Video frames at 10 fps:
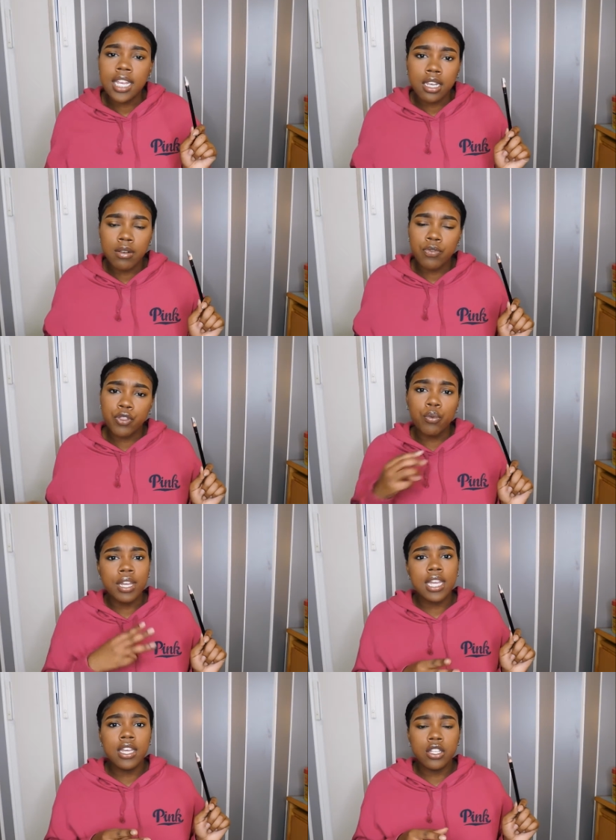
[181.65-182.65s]
in
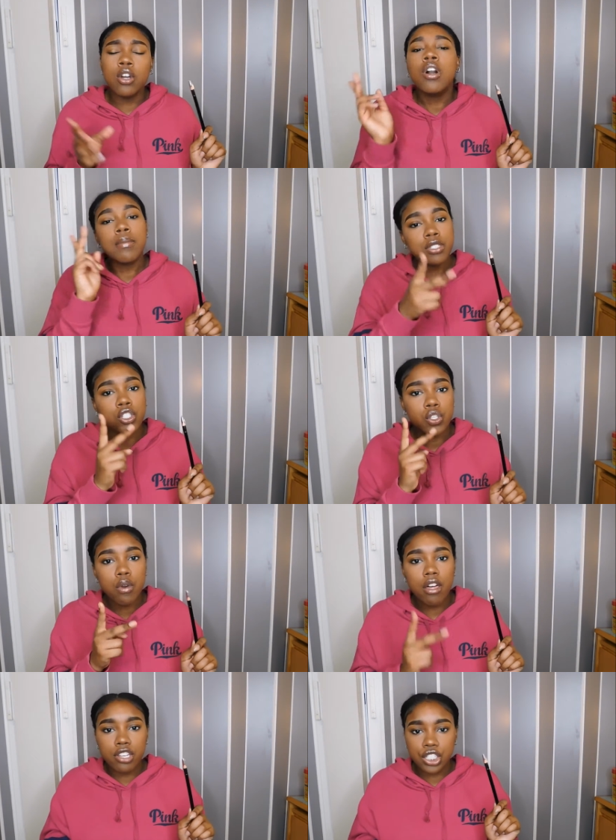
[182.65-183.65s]
three, no, it comes in
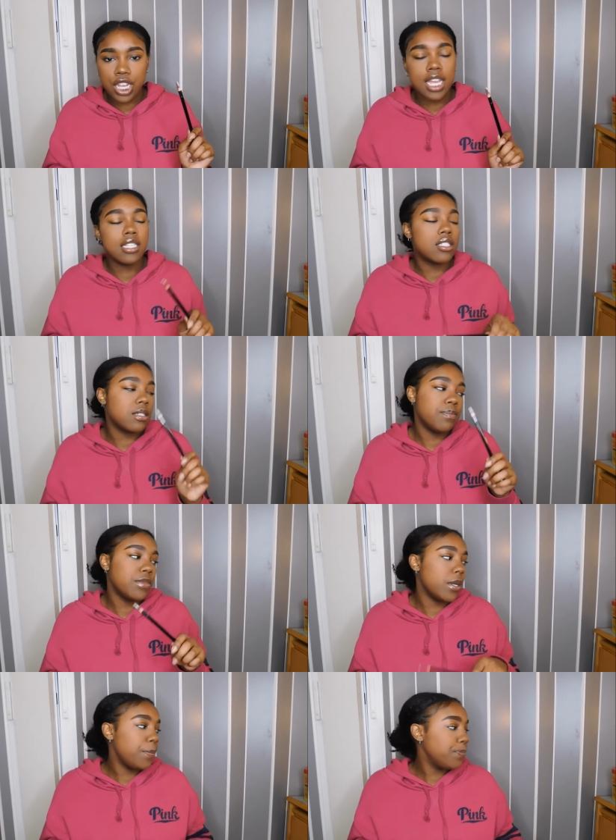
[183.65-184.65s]
two other shades.
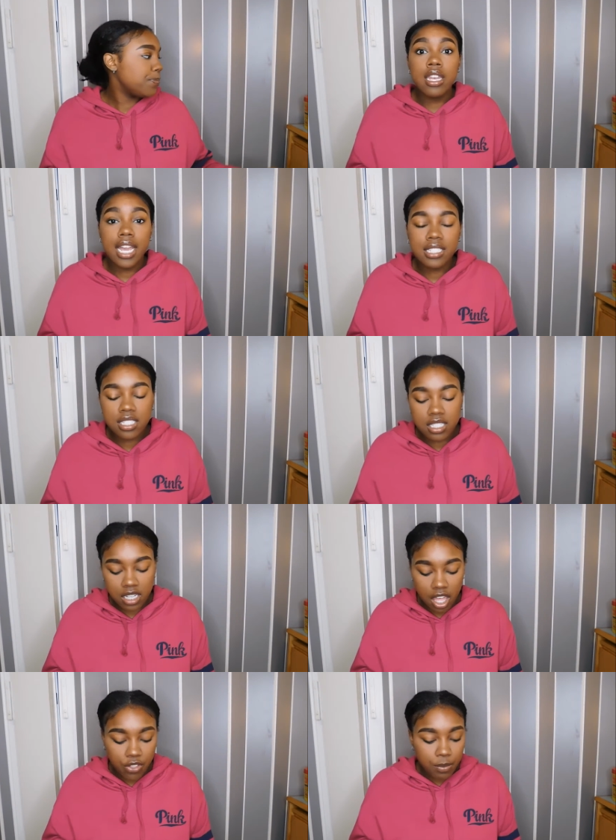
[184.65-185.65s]
Next is
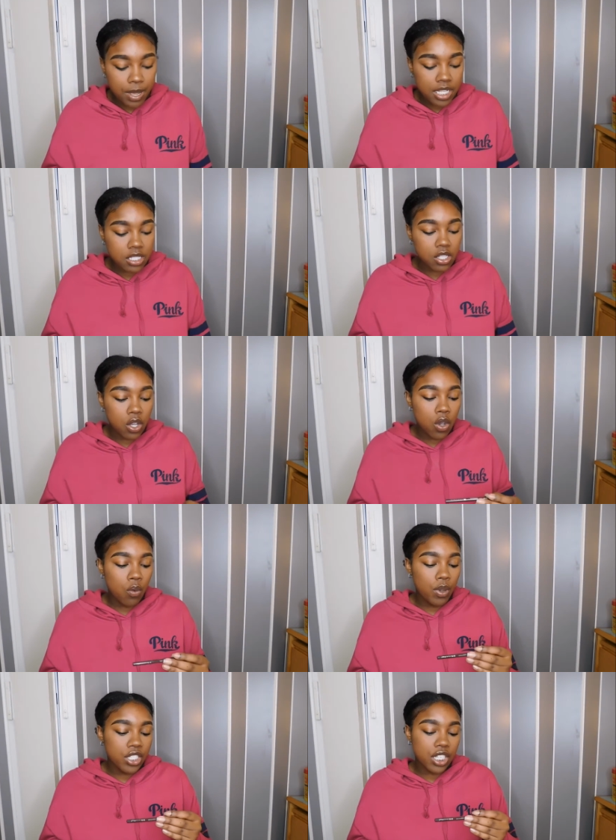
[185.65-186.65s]
another
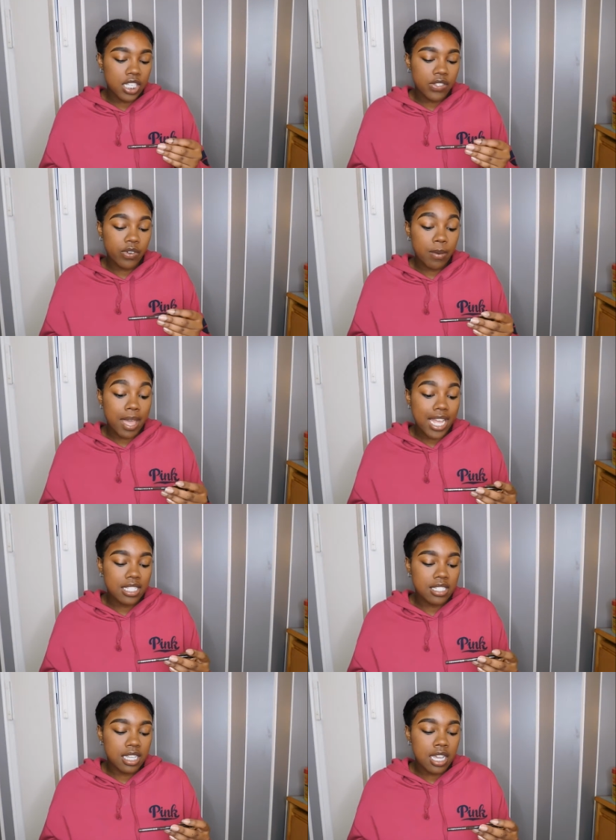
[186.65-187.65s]
pencil, which is from
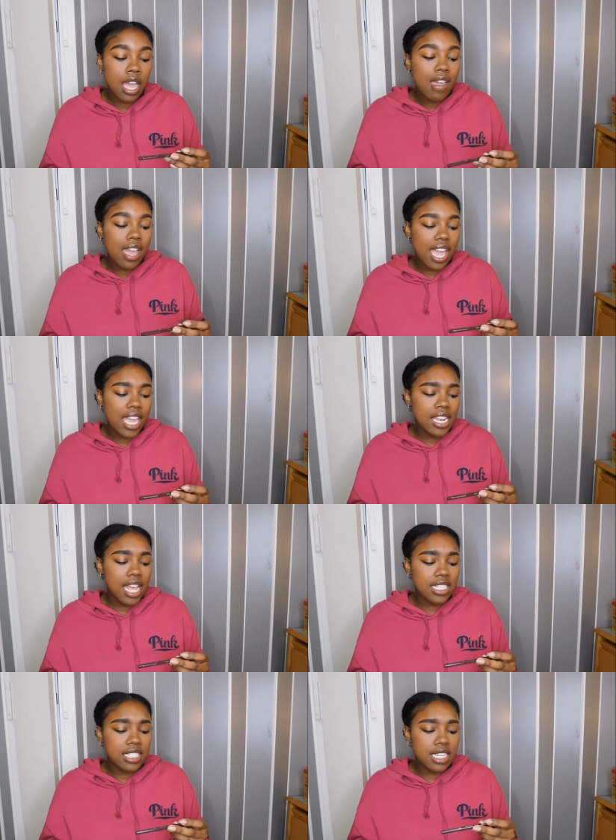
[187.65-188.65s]
Etsy. And
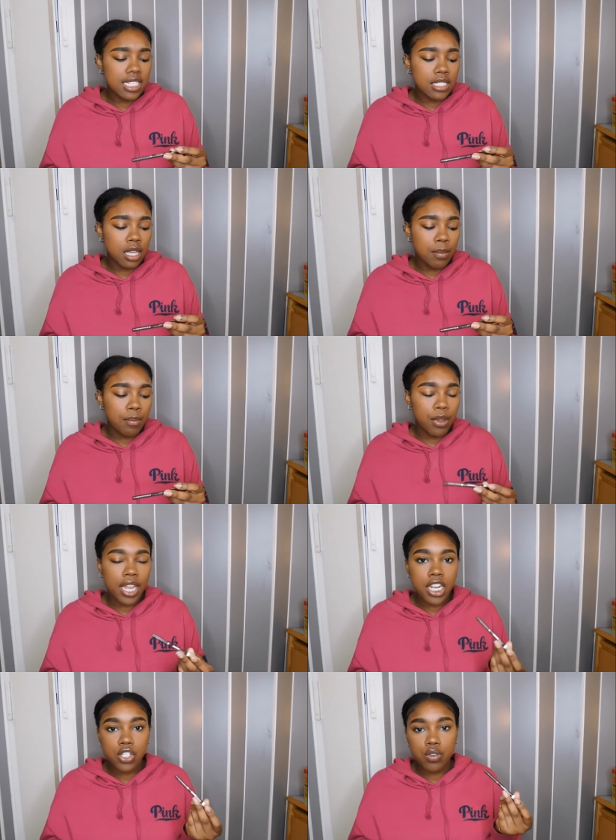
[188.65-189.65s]
Etsy is a
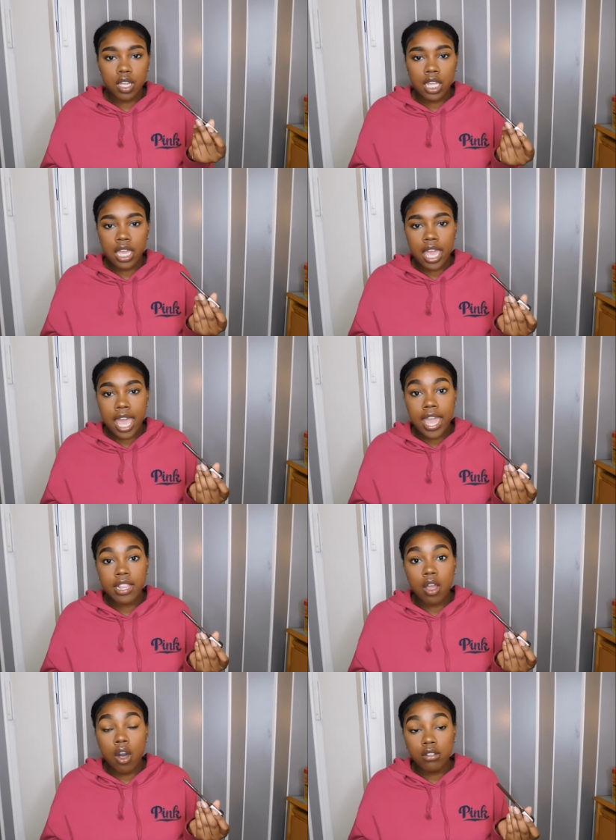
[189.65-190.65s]
brand that you can get
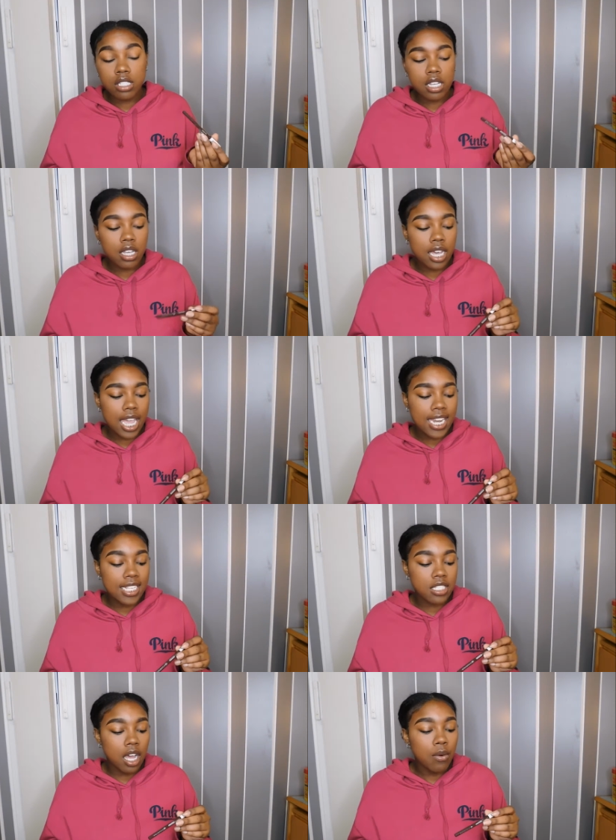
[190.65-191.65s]
at Ulta, and
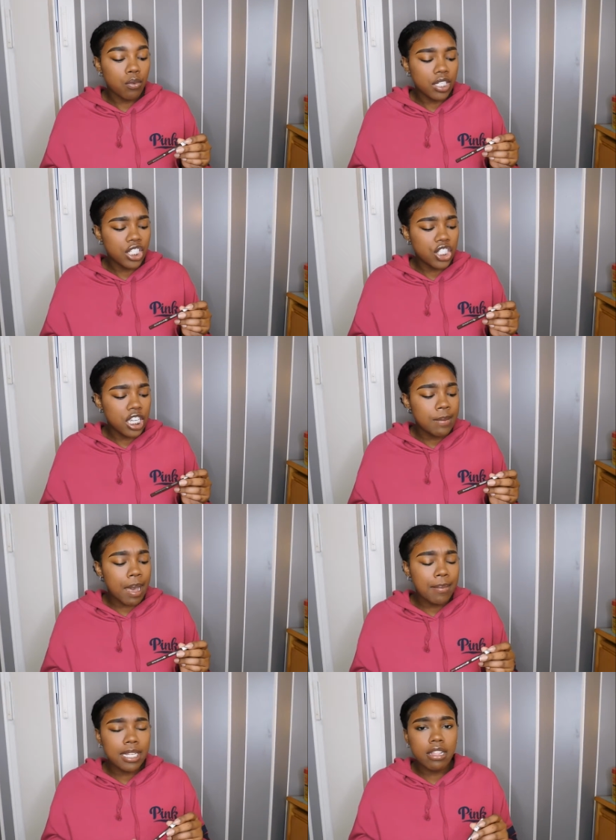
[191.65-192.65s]
it's um, really cheap.
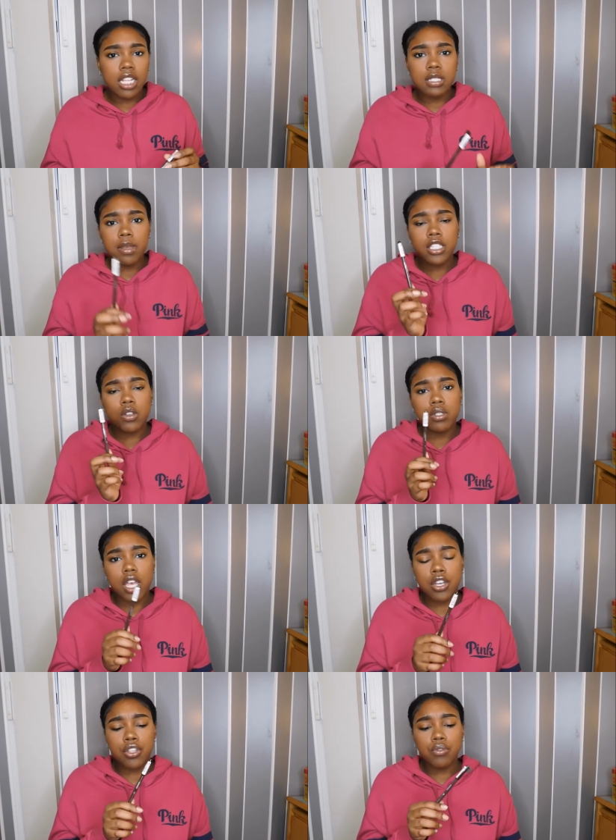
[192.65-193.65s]
I believe that this pencil was
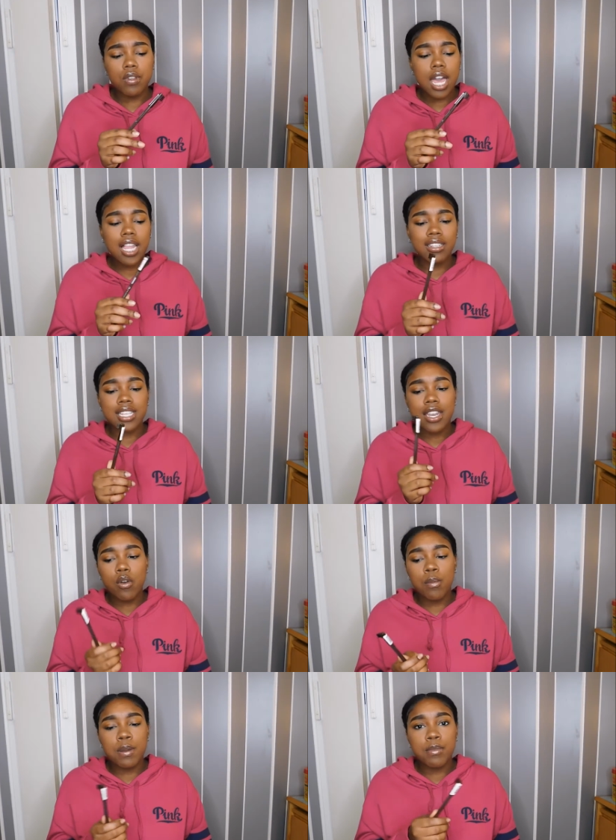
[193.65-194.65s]
under $3. I
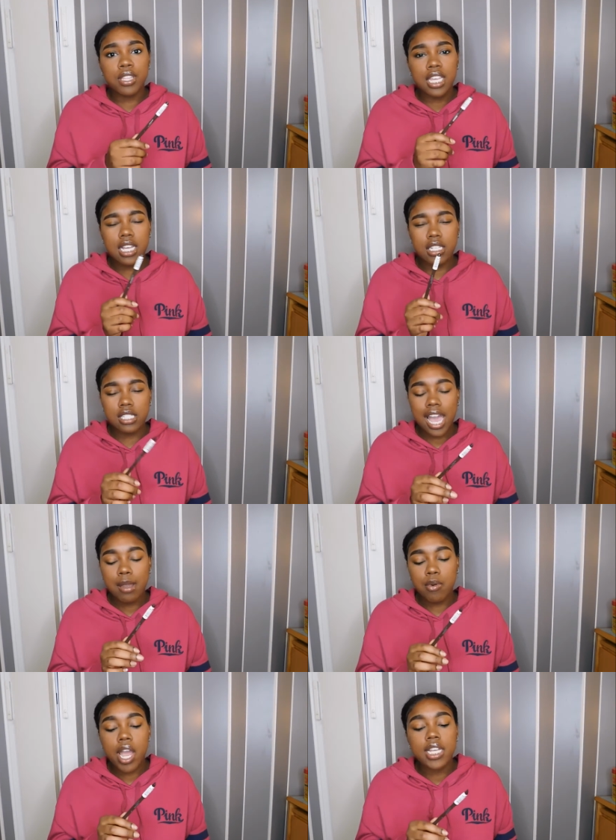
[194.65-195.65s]
don't remember the
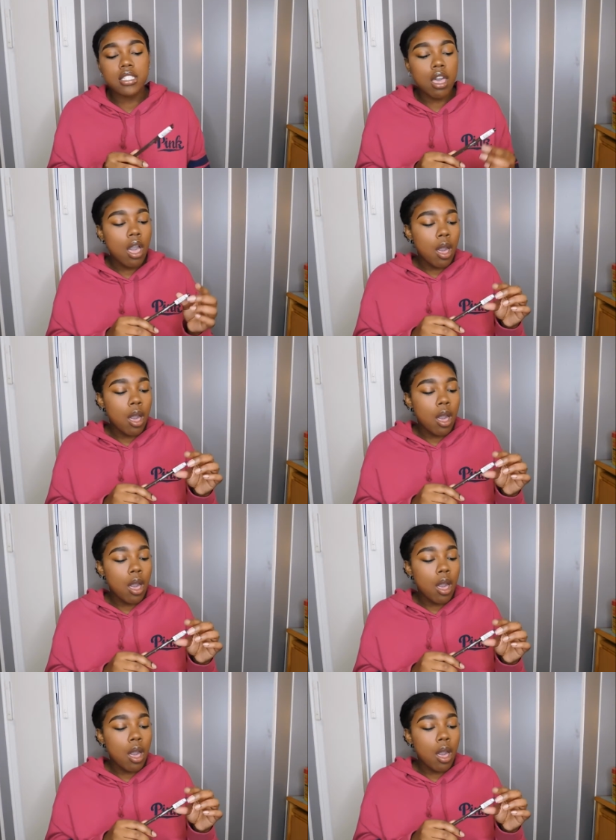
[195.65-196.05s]
exact price,